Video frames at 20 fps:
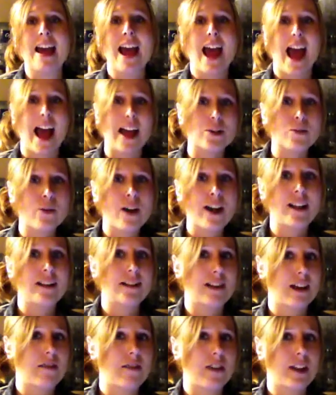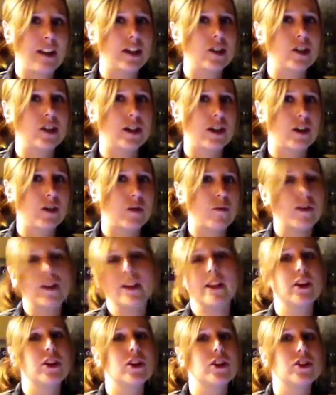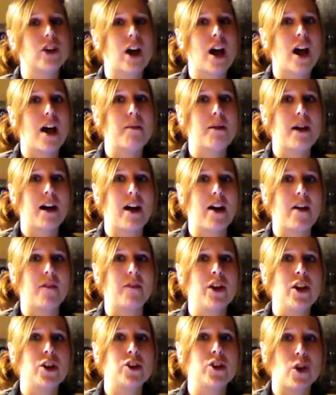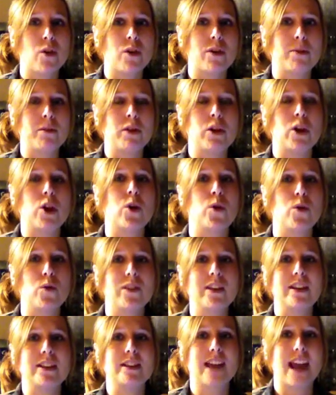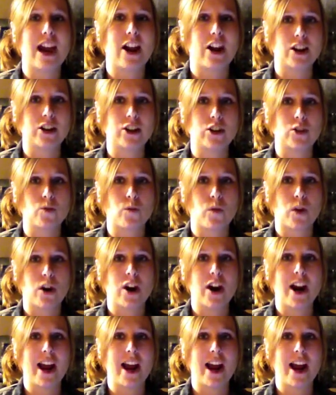As well as I felt like she did a really good job of showing me who these characters were,